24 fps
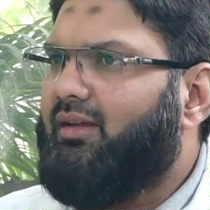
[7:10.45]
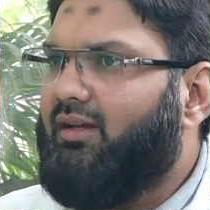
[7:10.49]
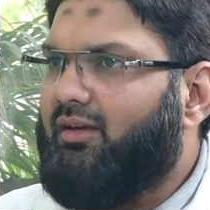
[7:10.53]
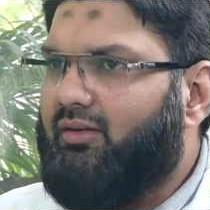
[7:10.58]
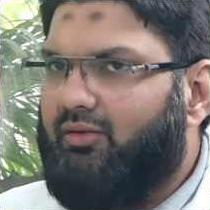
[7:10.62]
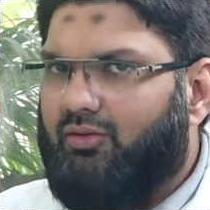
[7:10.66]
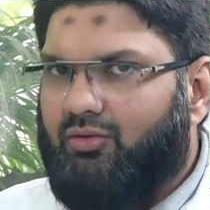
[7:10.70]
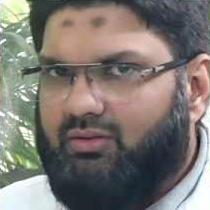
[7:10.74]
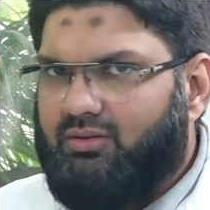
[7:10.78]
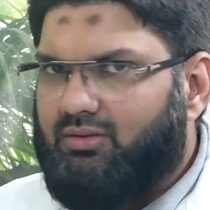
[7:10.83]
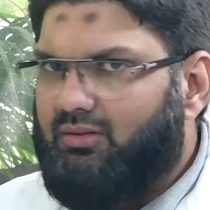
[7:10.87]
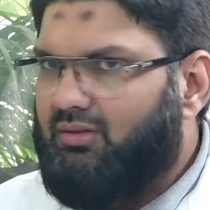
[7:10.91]

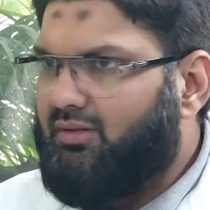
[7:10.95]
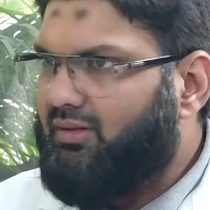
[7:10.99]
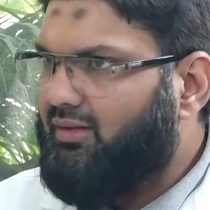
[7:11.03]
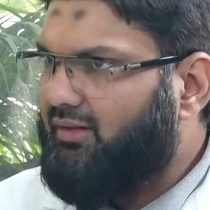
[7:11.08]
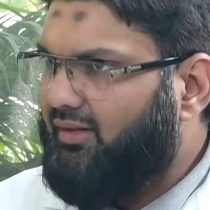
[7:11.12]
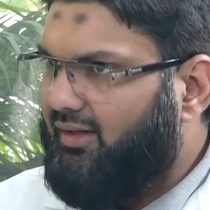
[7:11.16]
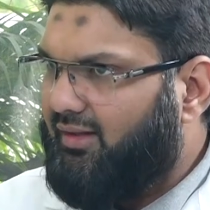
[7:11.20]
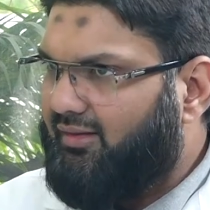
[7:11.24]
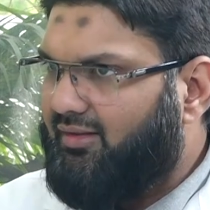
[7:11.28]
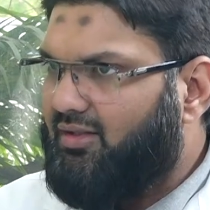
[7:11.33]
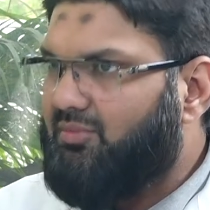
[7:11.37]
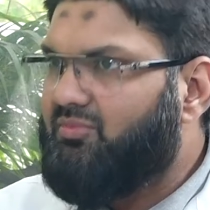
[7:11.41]
Get your
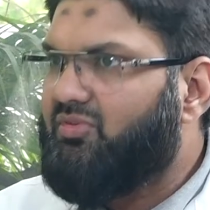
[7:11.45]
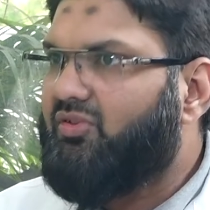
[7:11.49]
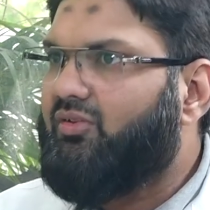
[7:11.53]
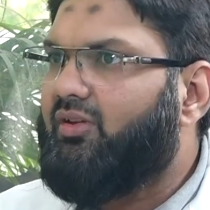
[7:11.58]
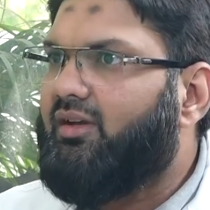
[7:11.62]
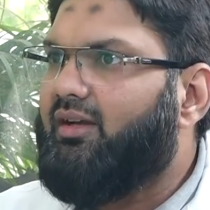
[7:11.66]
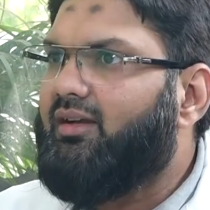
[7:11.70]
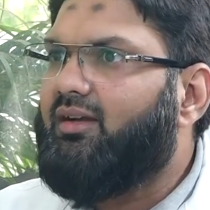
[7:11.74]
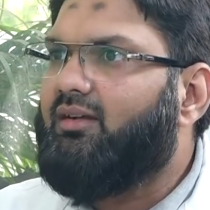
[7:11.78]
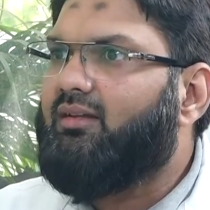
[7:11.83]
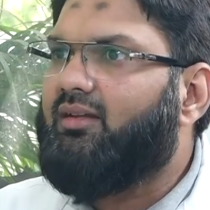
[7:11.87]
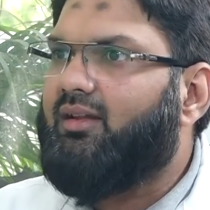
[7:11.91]
children, get them
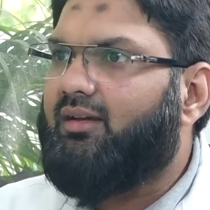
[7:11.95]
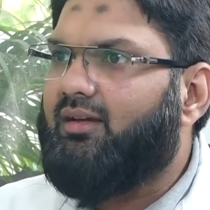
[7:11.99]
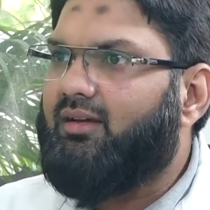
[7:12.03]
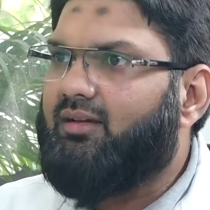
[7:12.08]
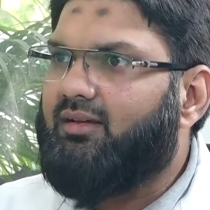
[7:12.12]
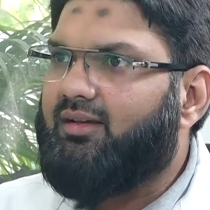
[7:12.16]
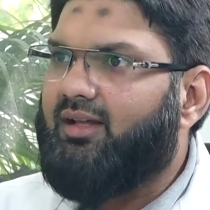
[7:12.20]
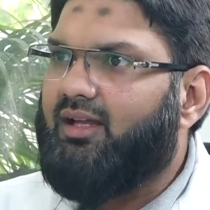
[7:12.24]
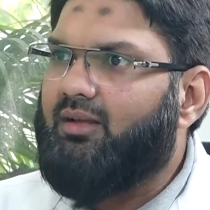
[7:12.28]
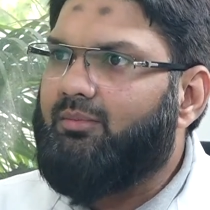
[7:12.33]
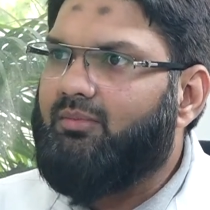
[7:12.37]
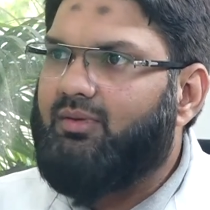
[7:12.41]
screened at
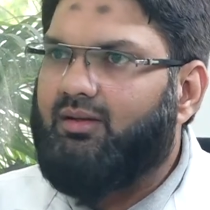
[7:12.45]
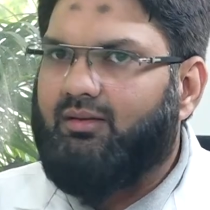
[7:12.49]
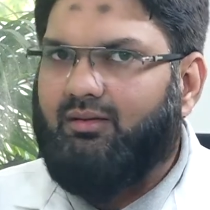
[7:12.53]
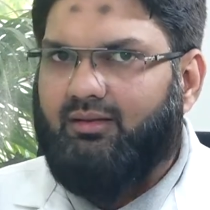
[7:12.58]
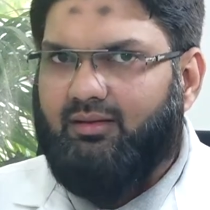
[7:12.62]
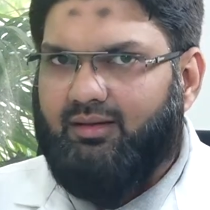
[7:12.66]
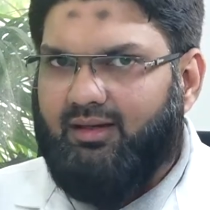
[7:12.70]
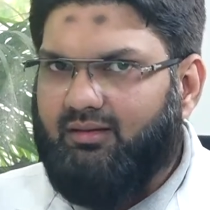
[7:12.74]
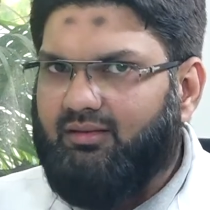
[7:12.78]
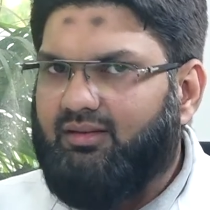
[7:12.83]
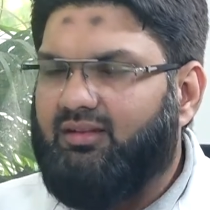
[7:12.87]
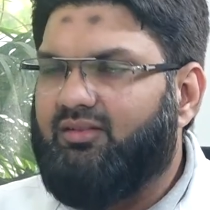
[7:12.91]
correct time,
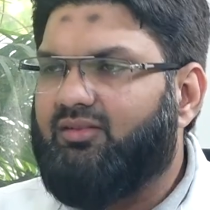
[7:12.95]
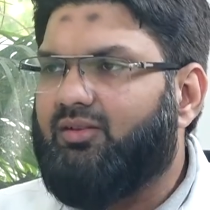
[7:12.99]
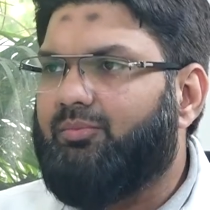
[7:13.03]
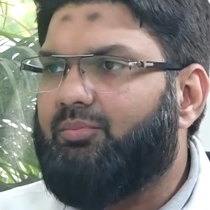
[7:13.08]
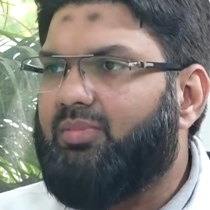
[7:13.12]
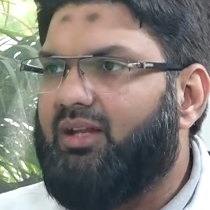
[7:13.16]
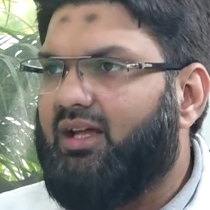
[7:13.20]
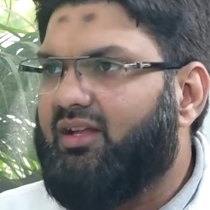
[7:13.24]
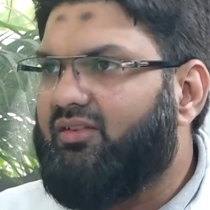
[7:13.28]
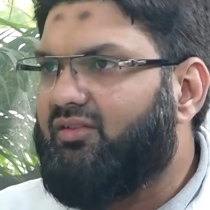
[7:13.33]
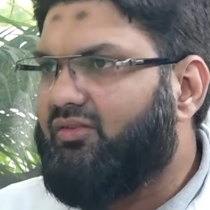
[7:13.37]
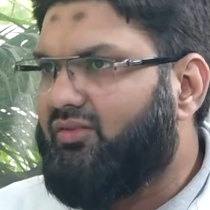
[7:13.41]
and get these
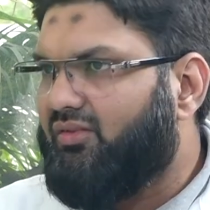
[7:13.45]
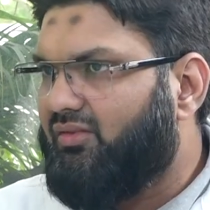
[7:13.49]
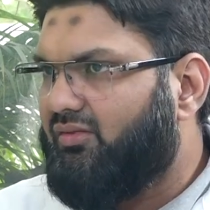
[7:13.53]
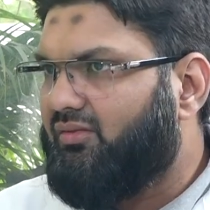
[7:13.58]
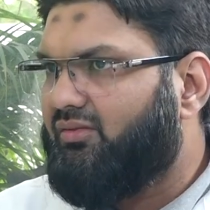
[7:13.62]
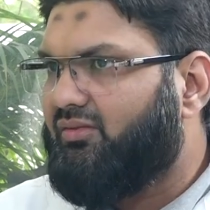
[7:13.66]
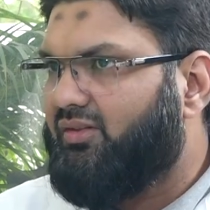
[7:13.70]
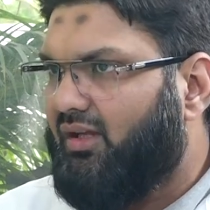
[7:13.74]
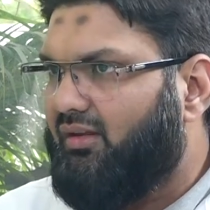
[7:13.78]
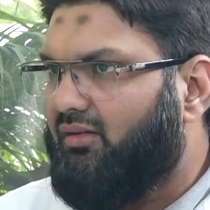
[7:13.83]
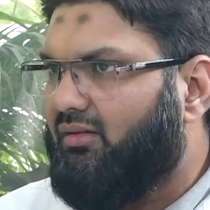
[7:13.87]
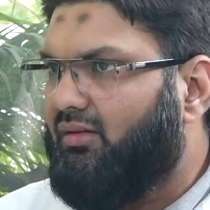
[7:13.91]

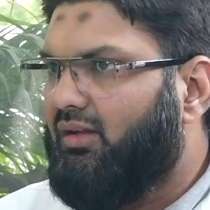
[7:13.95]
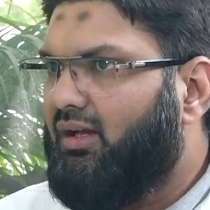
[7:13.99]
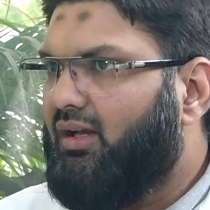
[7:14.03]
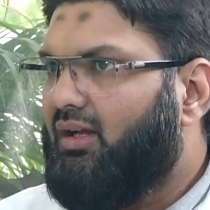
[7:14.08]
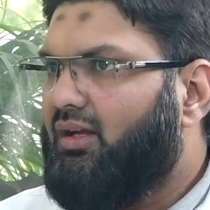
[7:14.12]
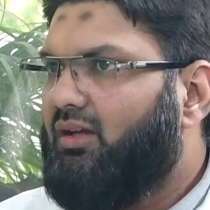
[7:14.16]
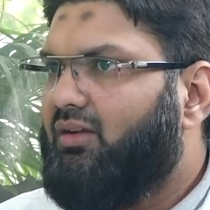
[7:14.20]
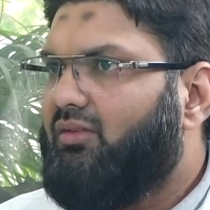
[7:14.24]
appliances done